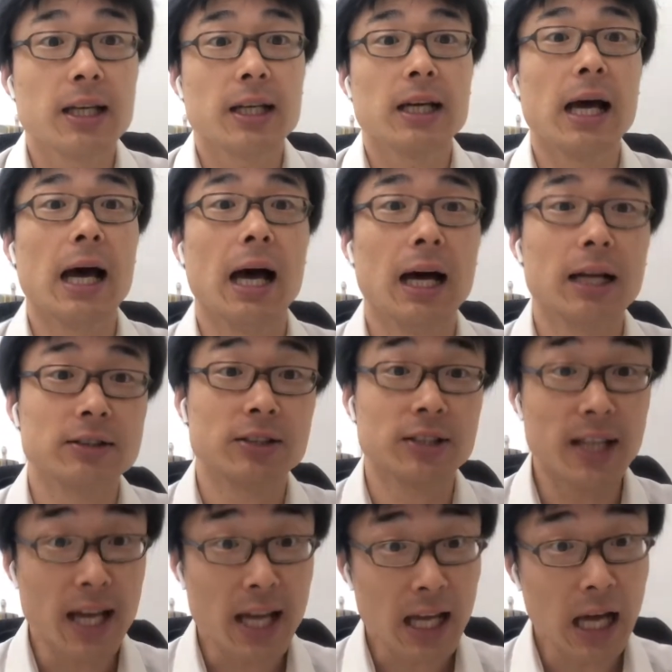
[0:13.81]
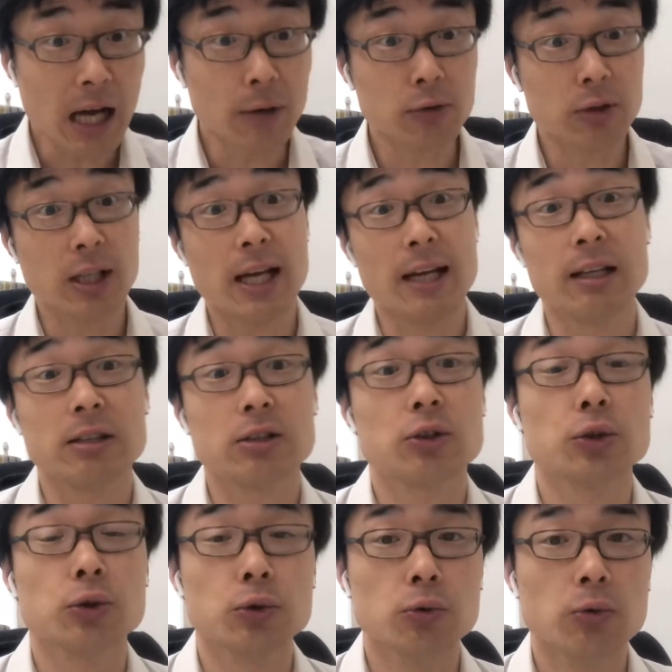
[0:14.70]
Uh, today I would like
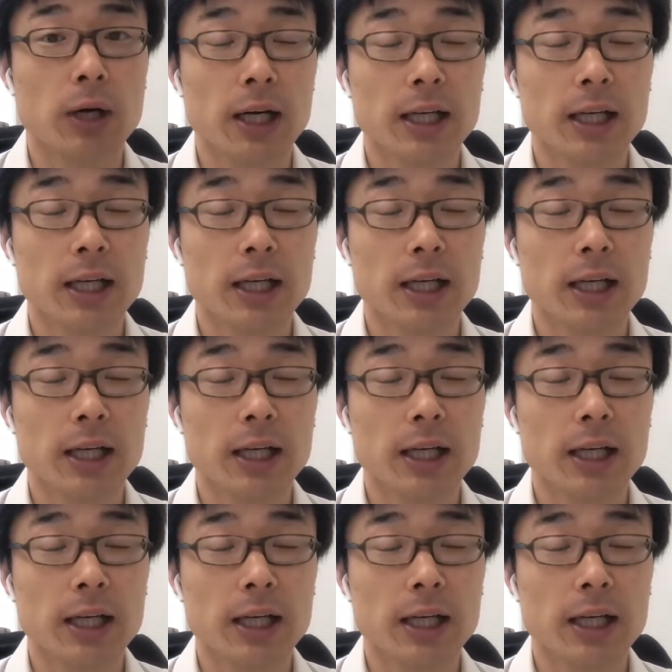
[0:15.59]
to uh,